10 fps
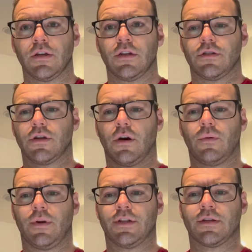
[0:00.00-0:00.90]

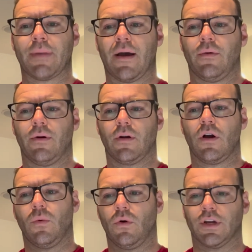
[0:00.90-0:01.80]
So it's about
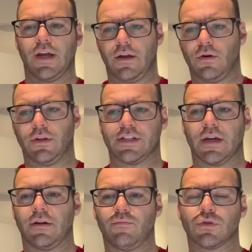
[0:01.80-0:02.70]
coordinating all these
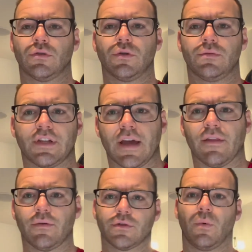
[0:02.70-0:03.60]
kind of muscle groups
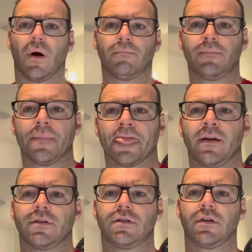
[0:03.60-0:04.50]
together as one
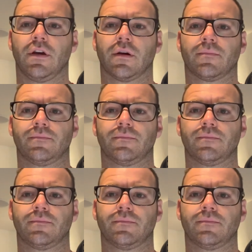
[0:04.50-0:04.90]
to